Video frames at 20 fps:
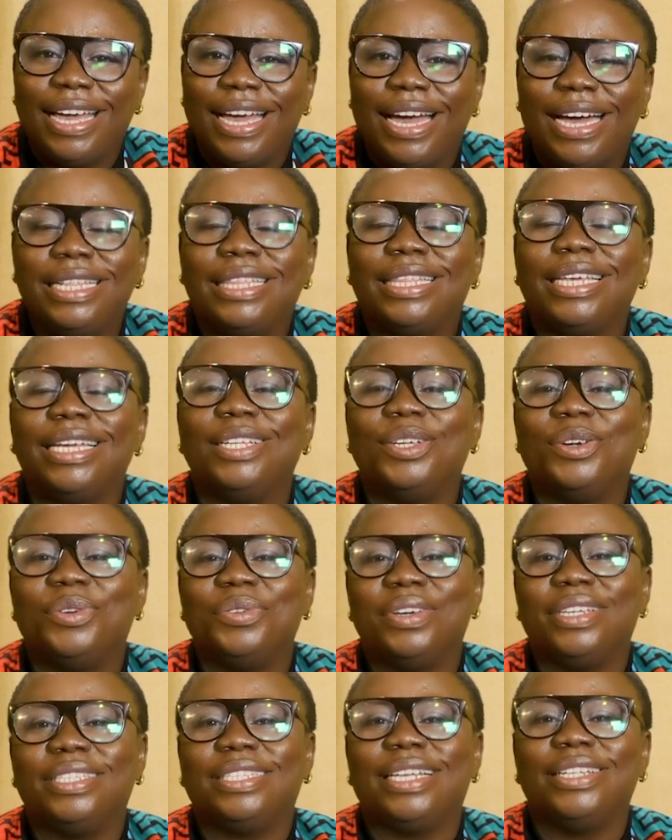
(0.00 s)
I think
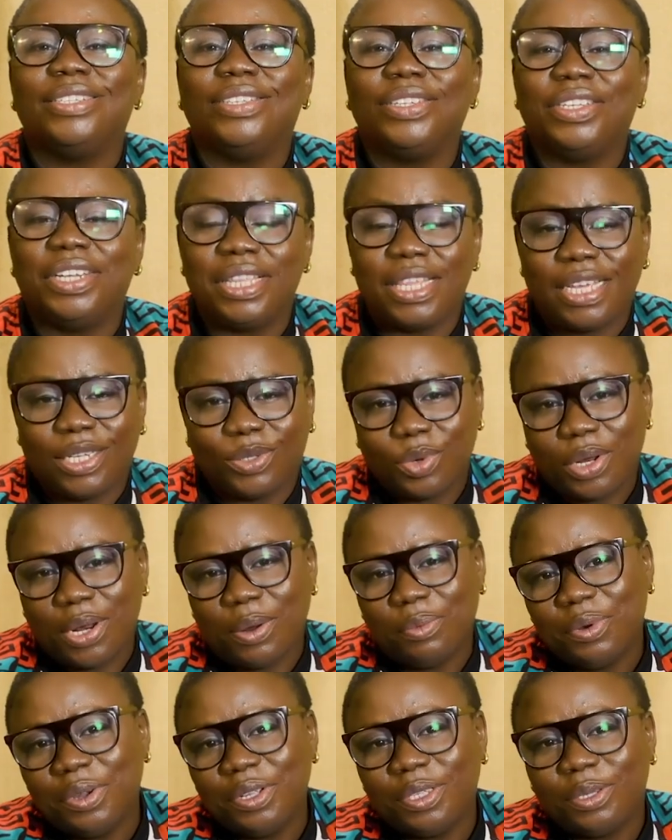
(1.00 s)
there is, and today that's what
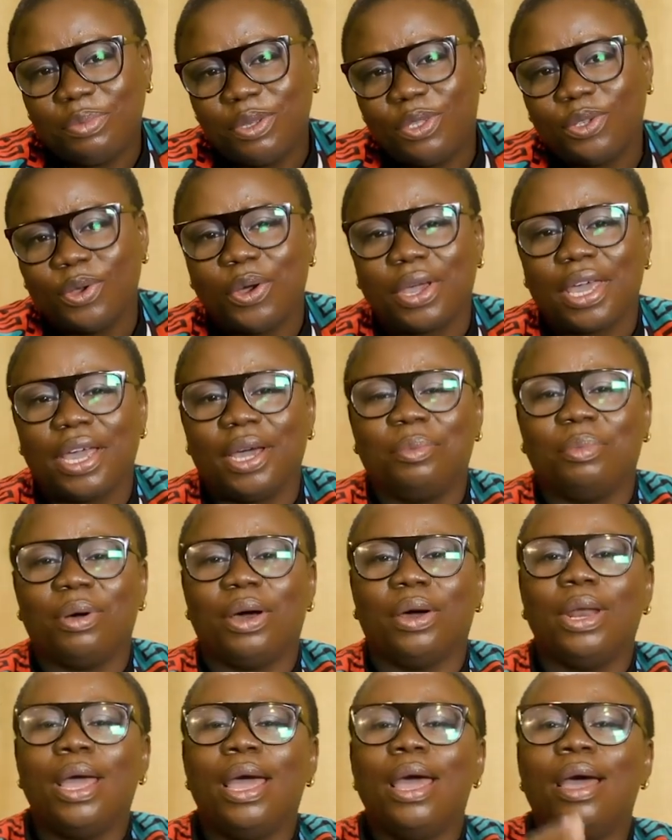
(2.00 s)
I'm going to be talking about.